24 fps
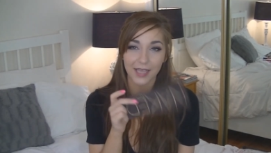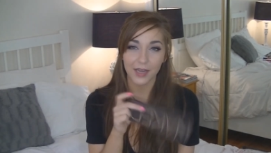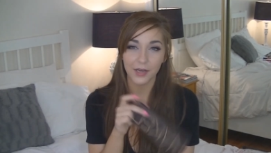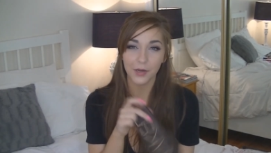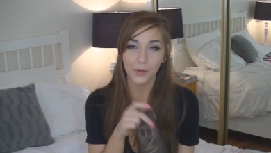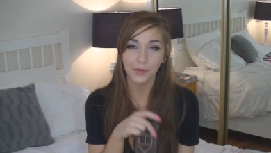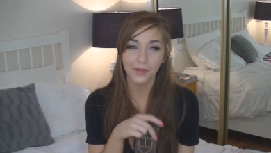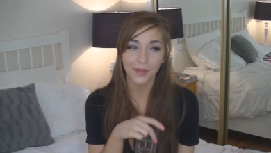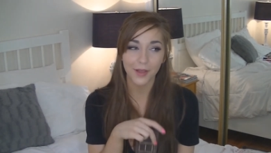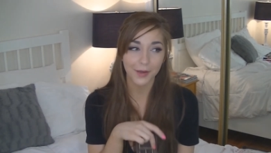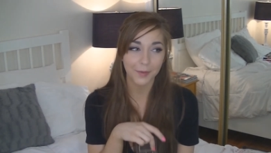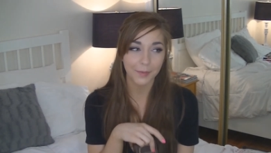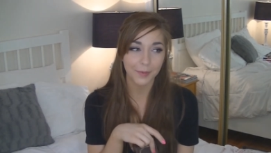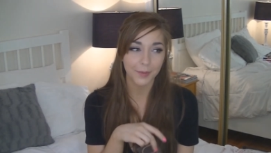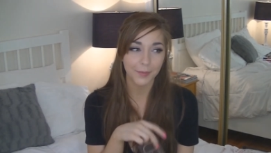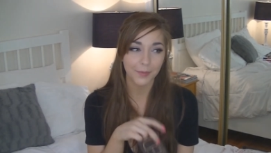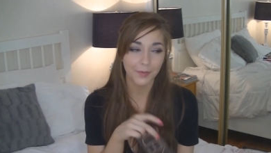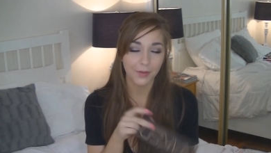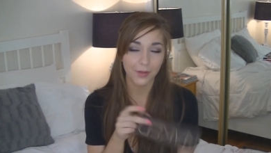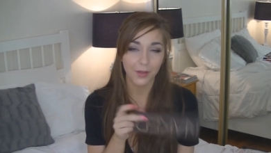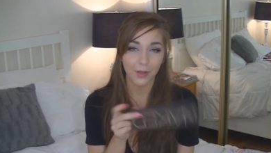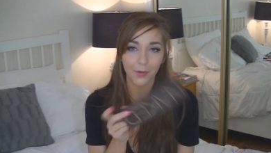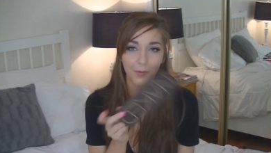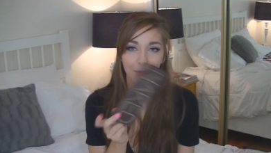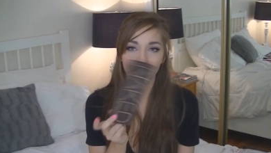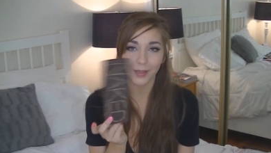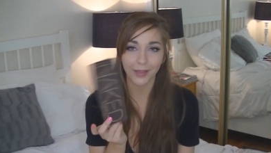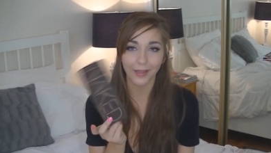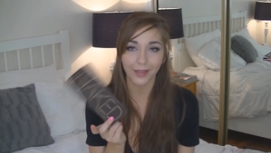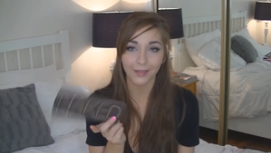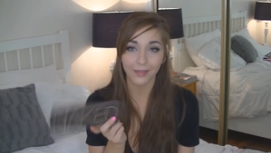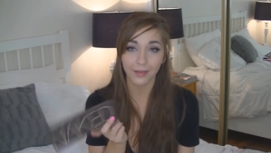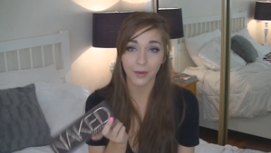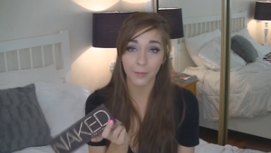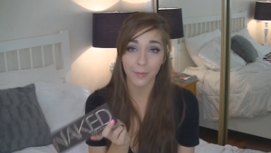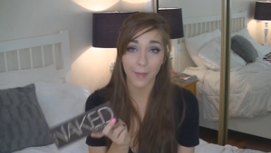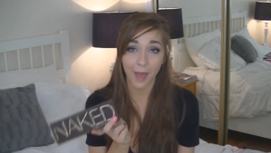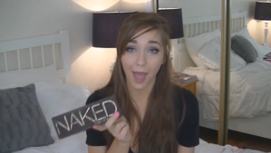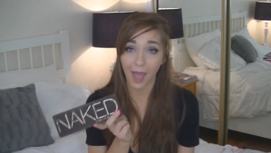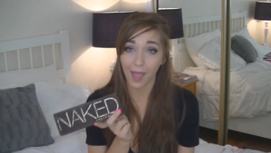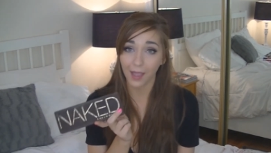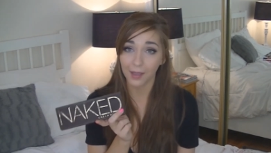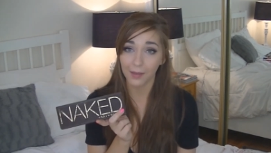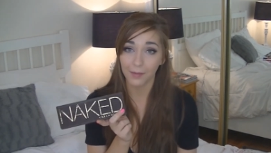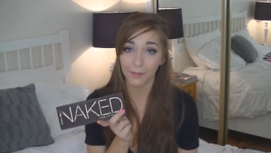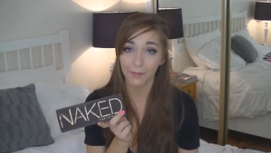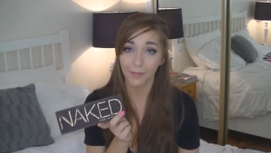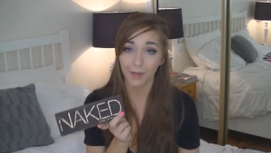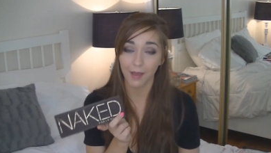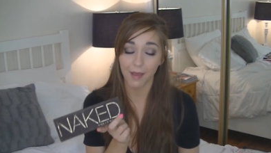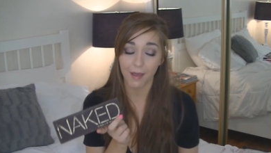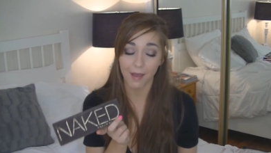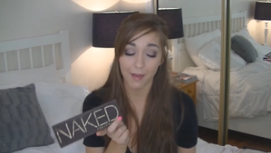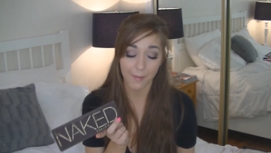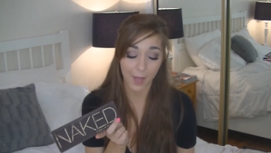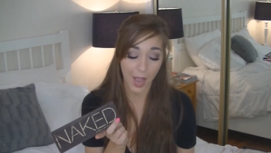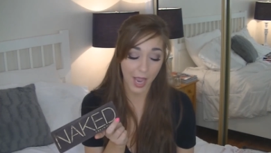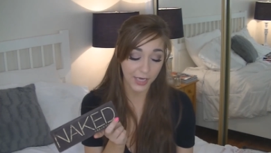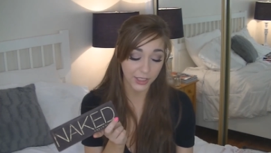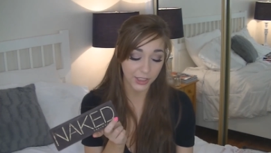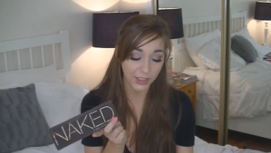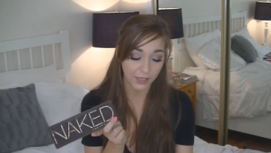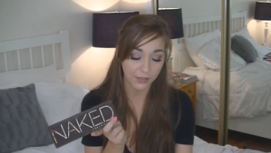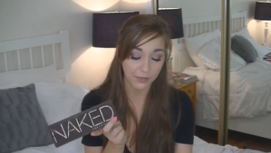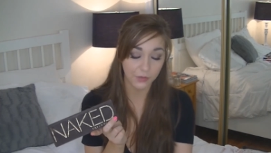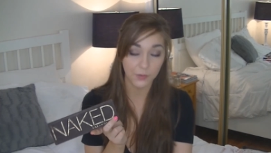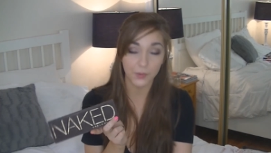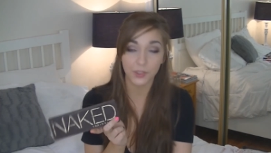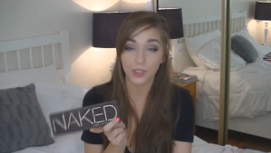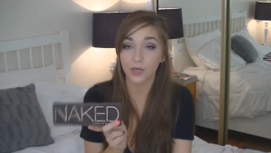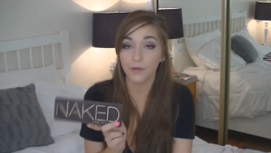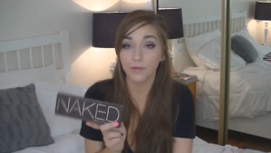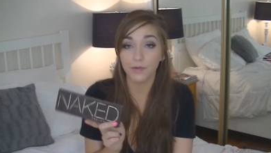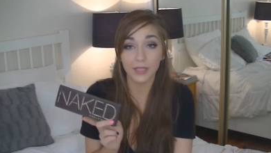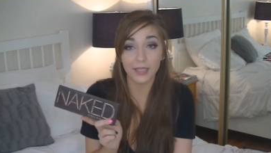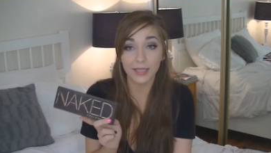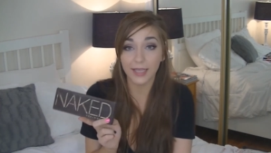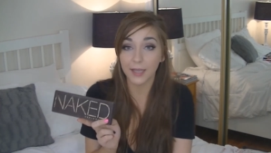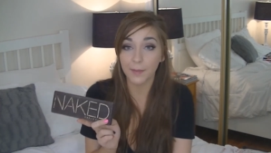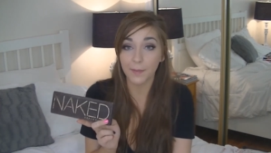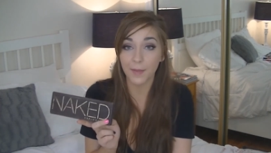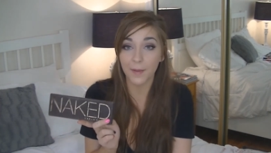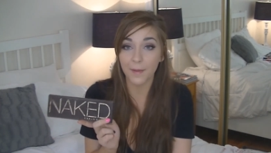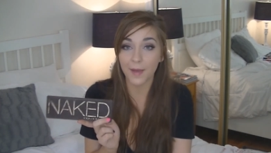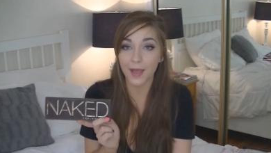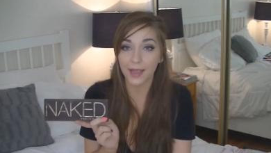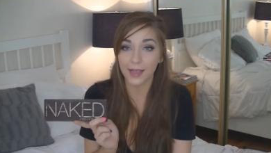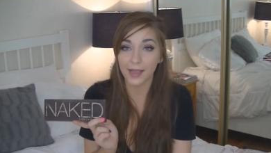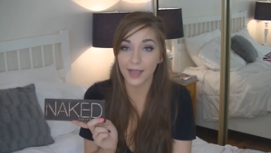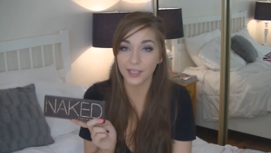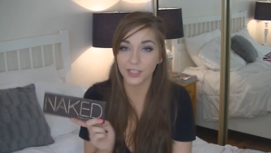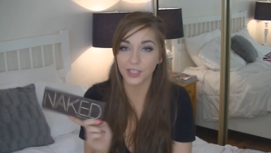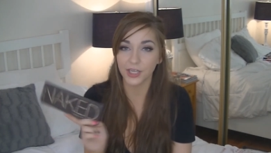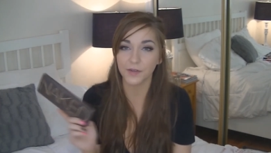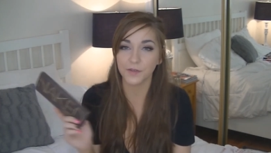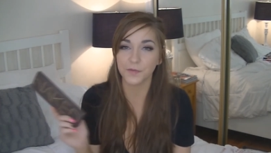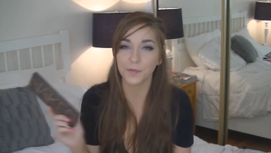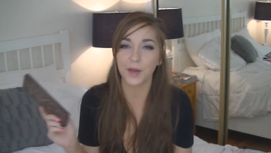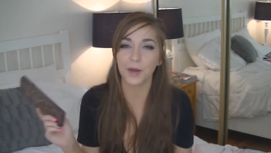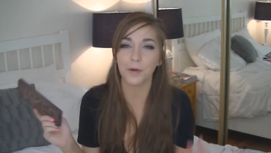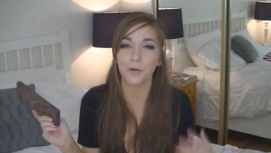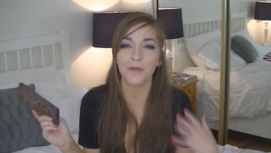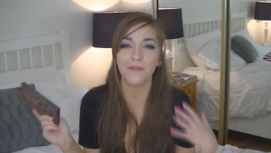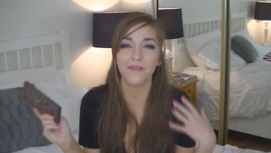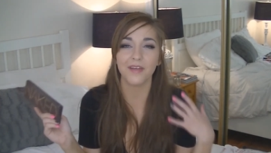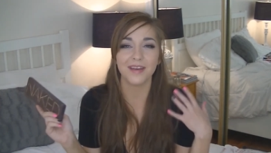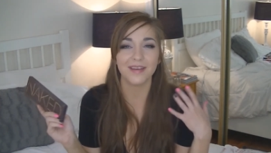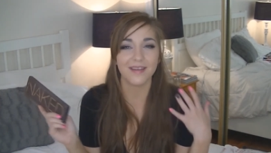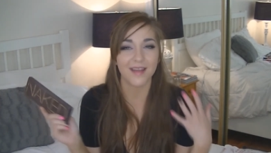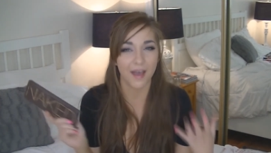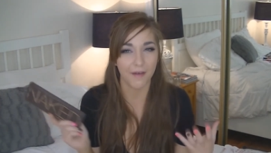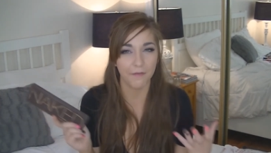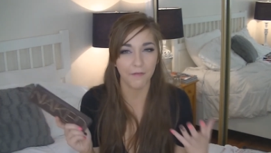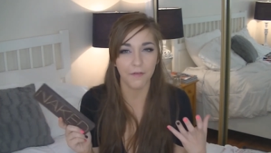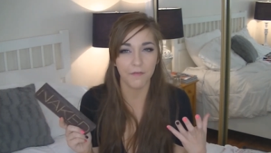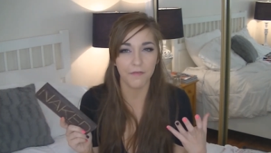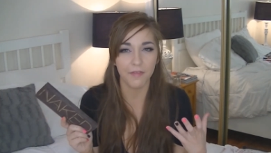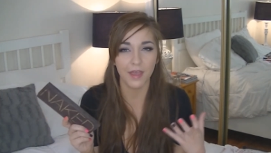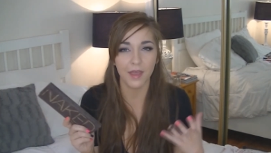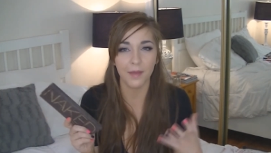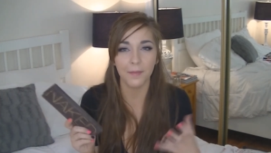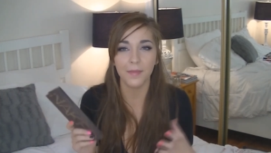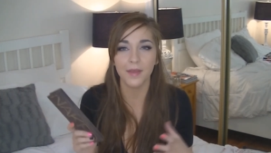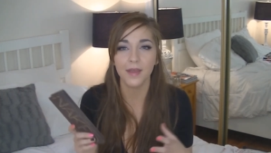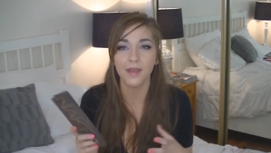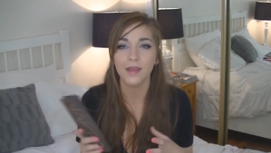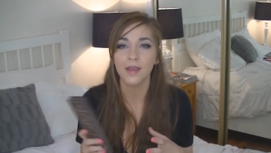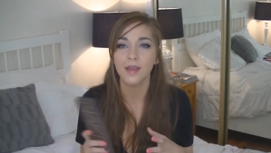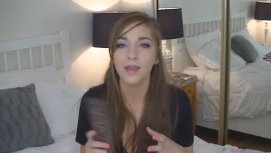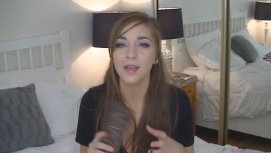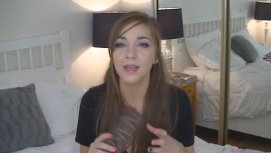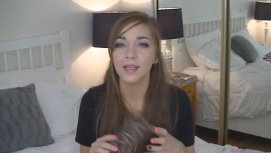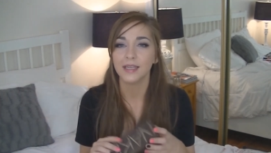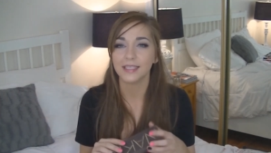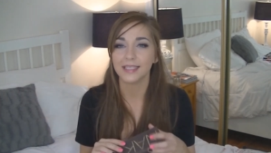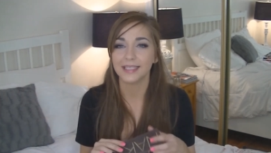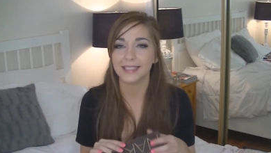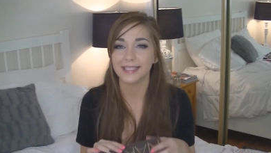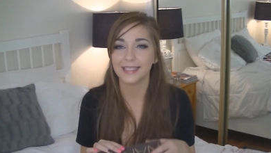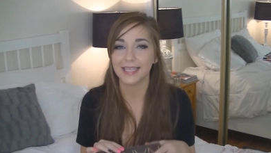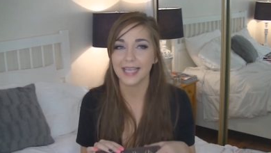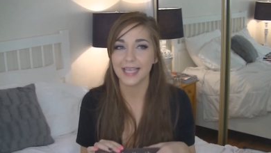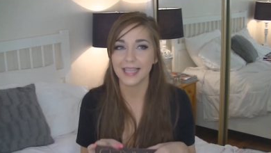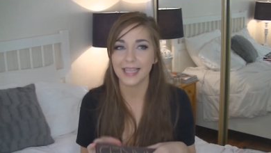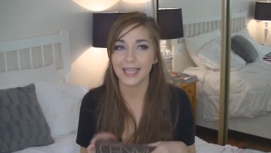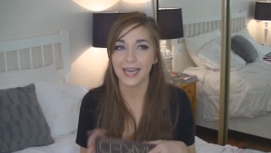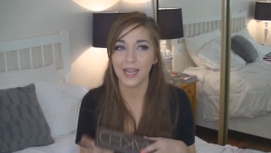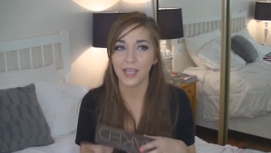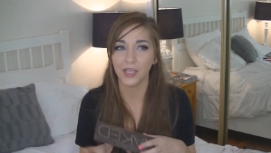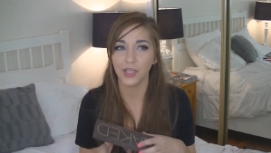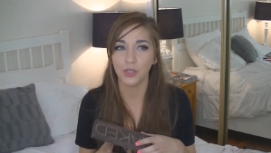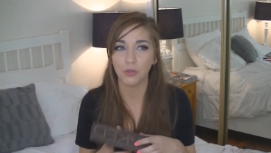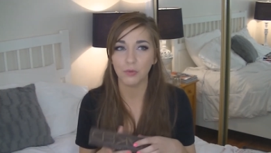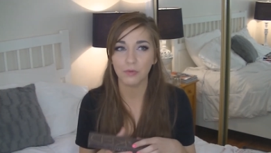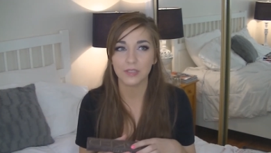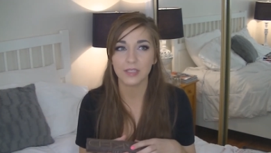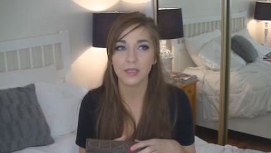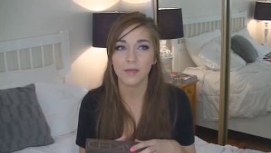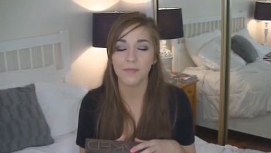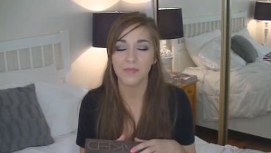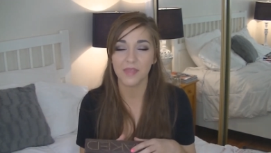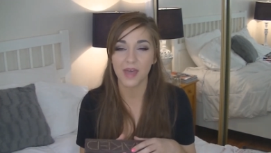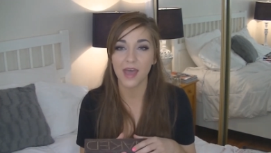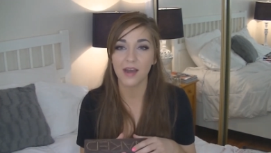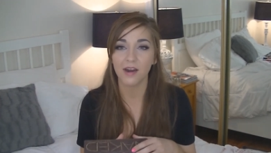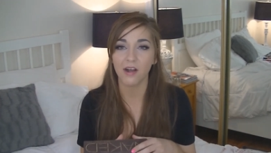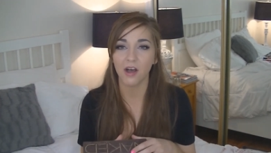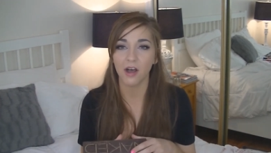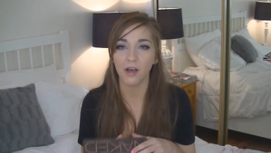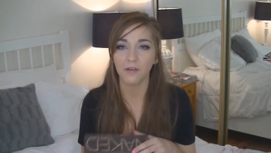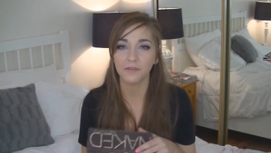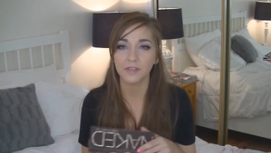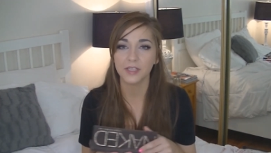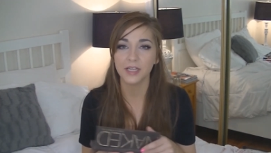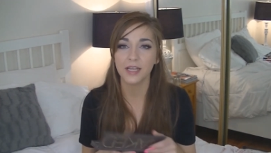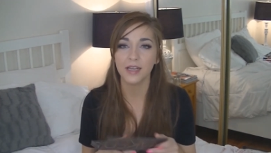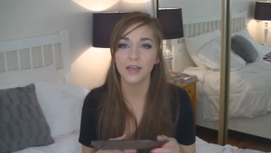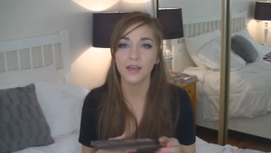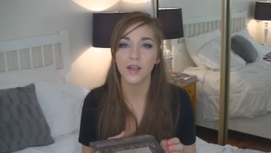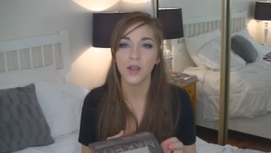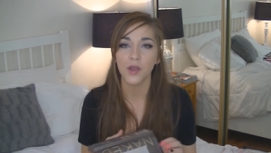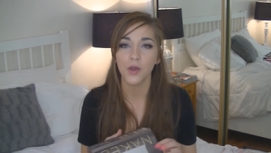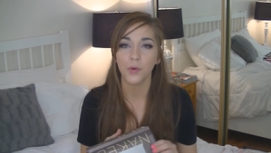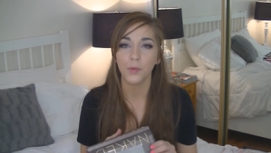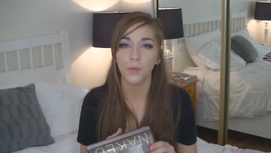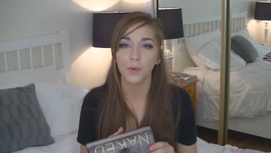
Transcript: I know a lot of people go with like their MAC eyeshadows, which I really like my MAC eyeshadows, but I don't have enough of them to say that I use them that often.